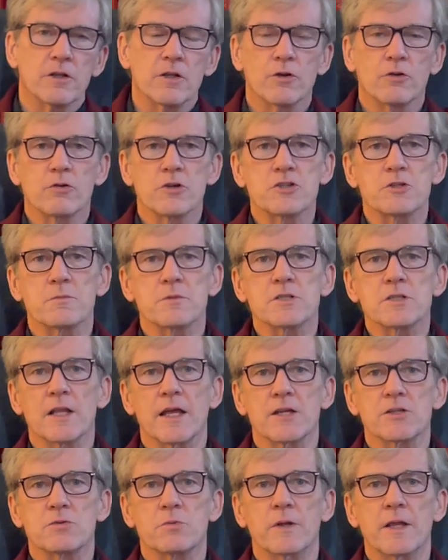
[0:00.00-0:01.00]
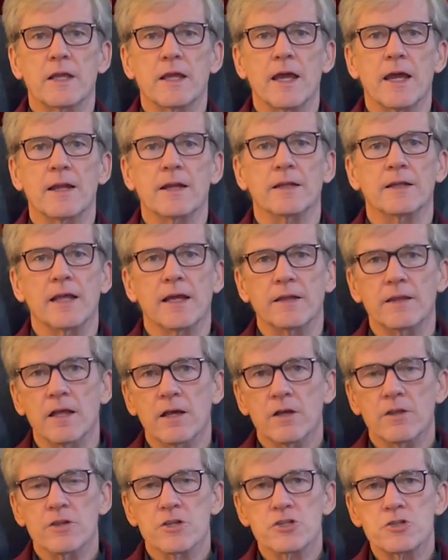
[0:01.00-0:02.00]
Christmas last weekend, and then
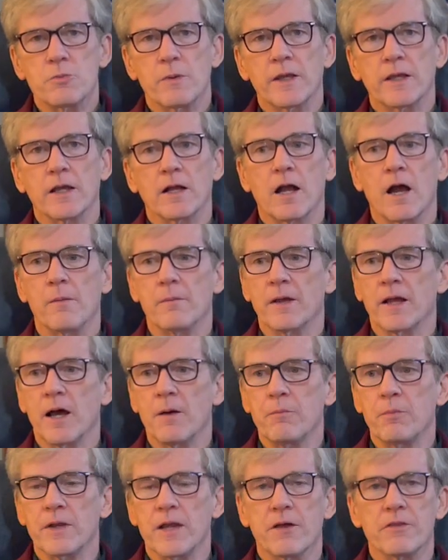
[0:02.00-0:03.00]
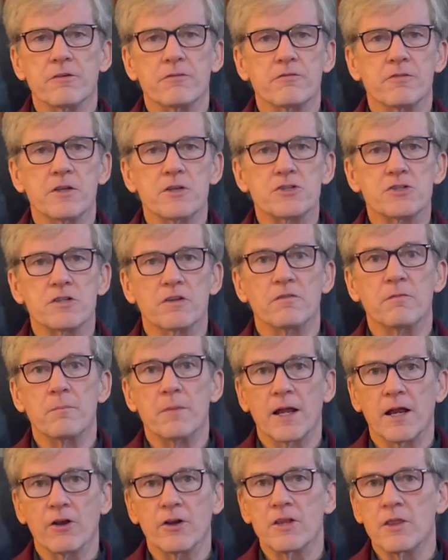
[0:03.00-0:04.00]
this weekend coming up we have the Feast of
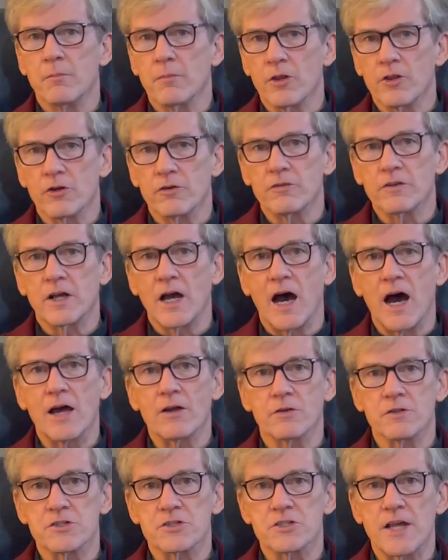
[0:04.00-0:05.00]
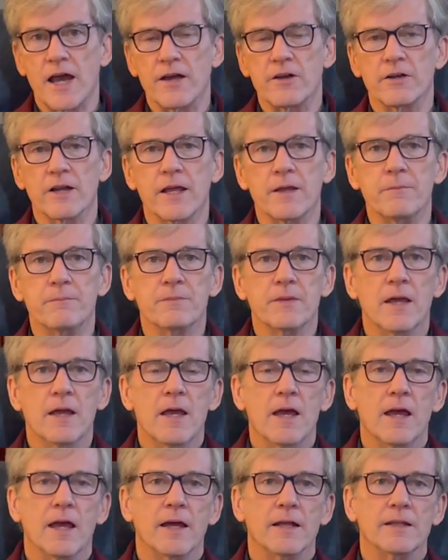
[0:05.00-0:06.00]
Mary, the Mother of God, on Saturday.
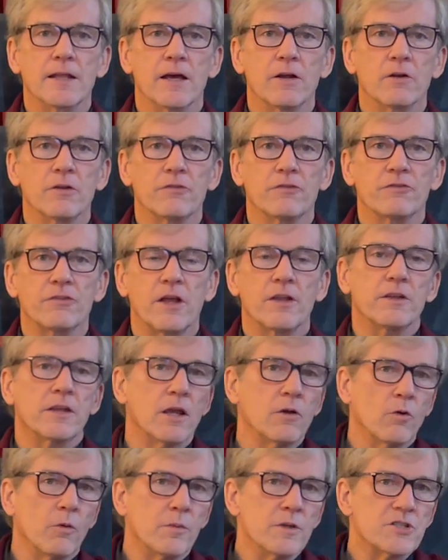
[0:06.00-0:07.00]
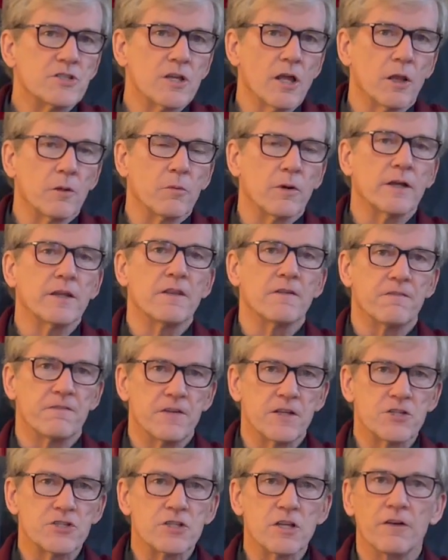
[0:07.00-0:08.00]
And then on Sunday we'll be celebrating the
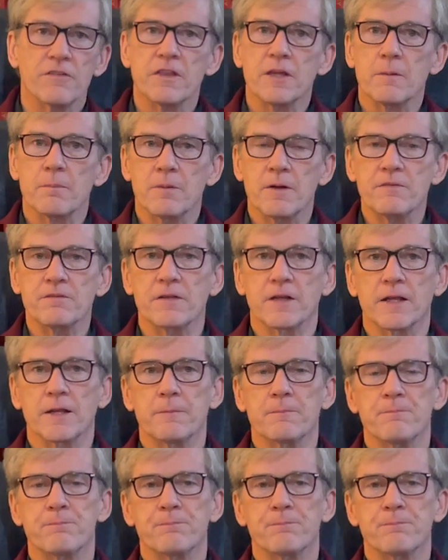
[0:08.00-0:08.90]
Feast of the Epiphany.